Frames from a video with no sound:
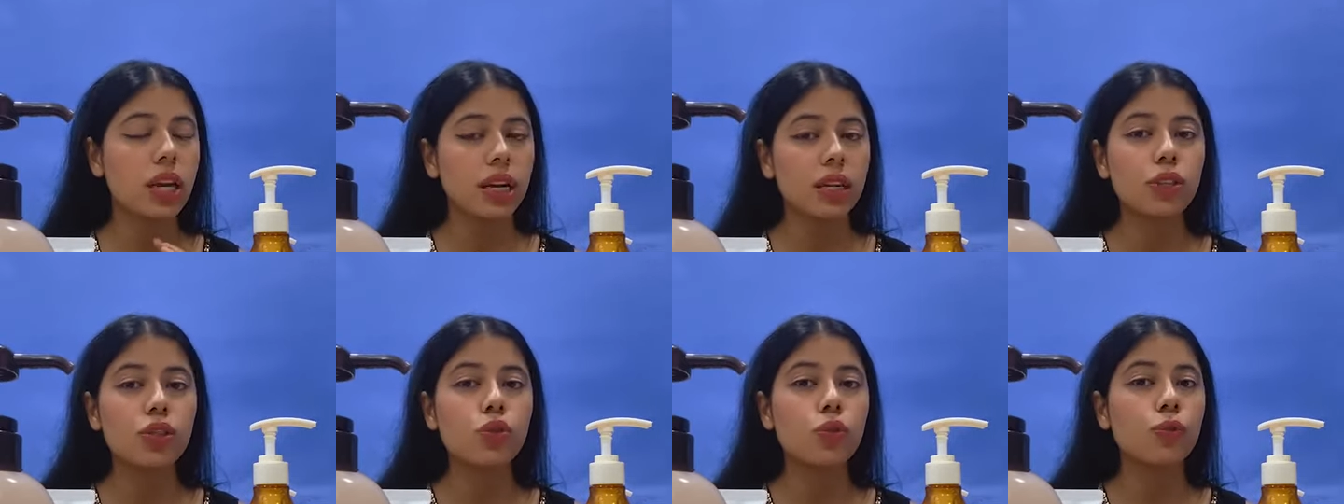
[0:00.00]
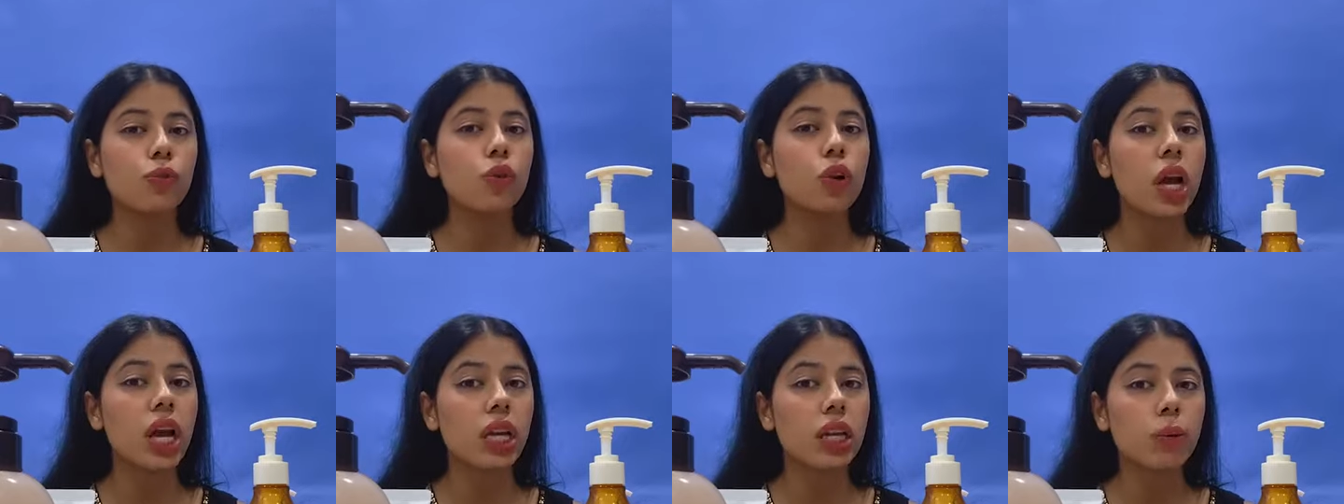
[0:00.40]
That is true
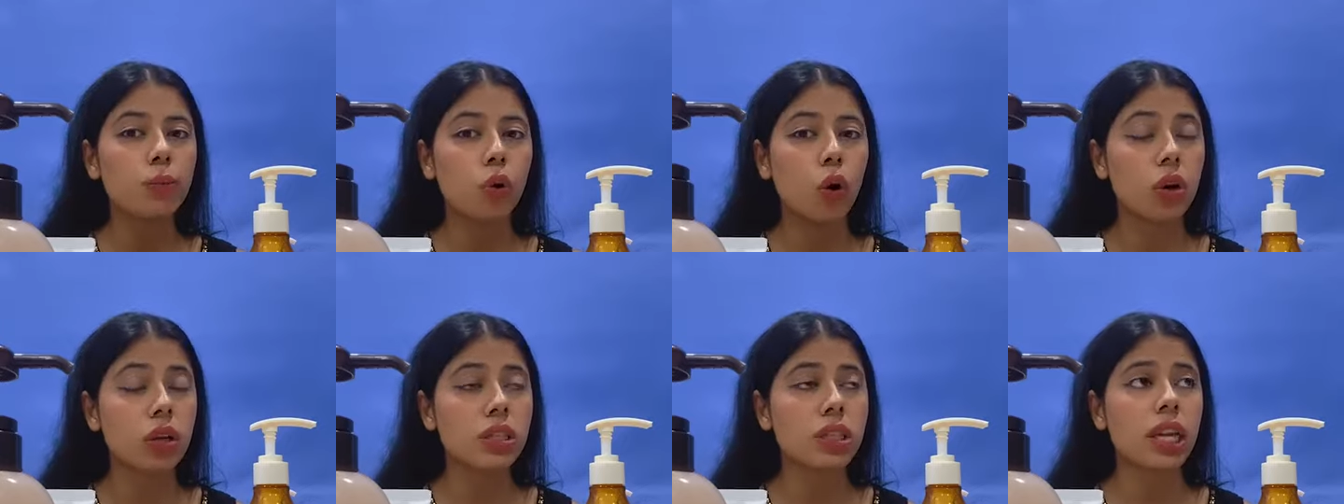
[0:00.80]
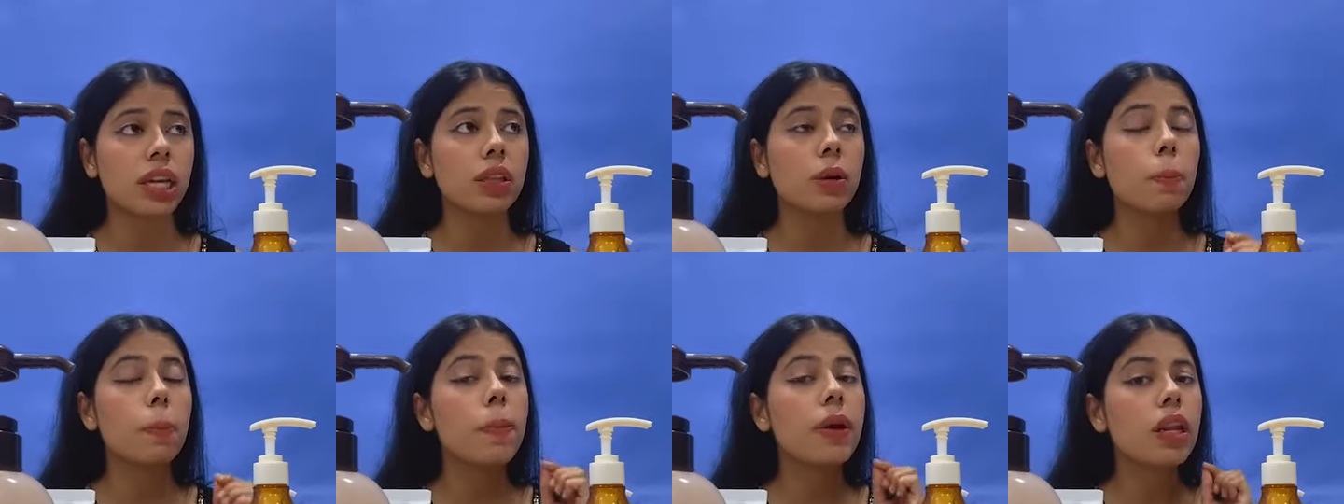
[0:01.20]
for any products.
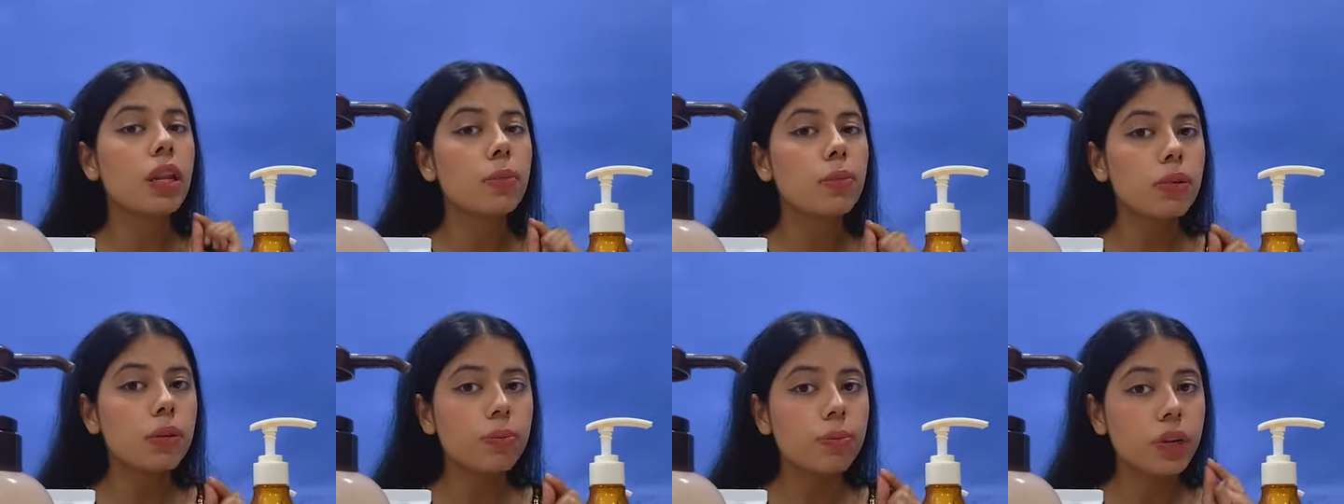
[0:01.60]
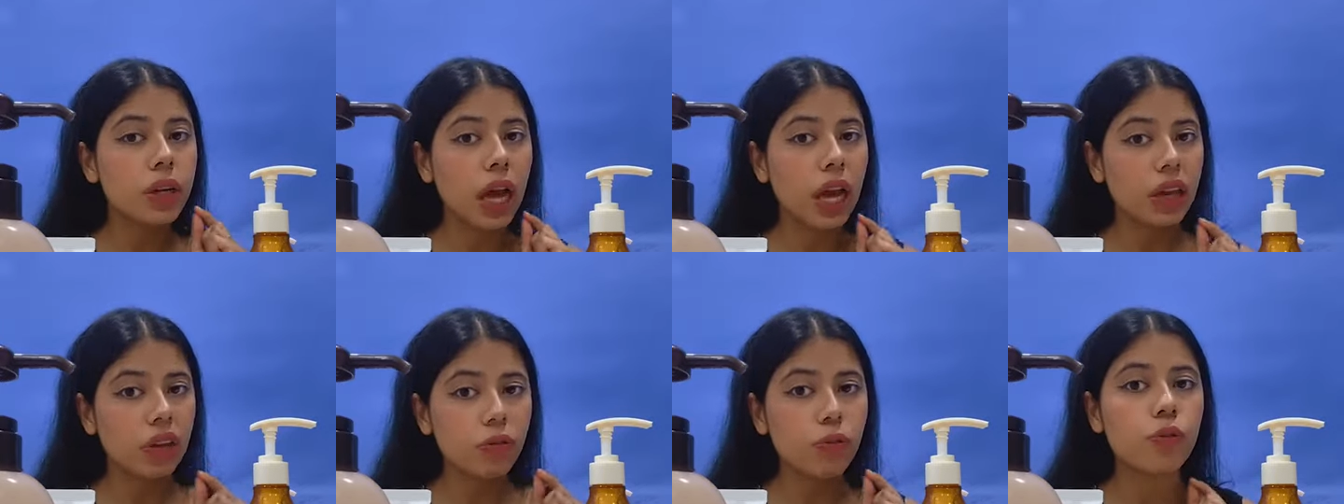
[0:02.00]
Like, the minimum
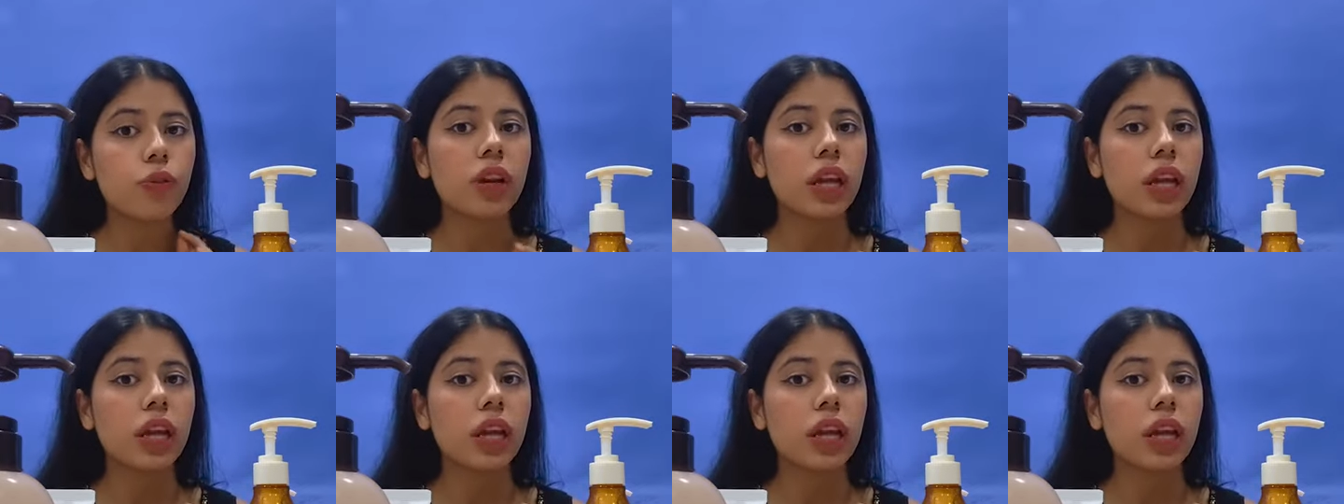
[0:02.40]
time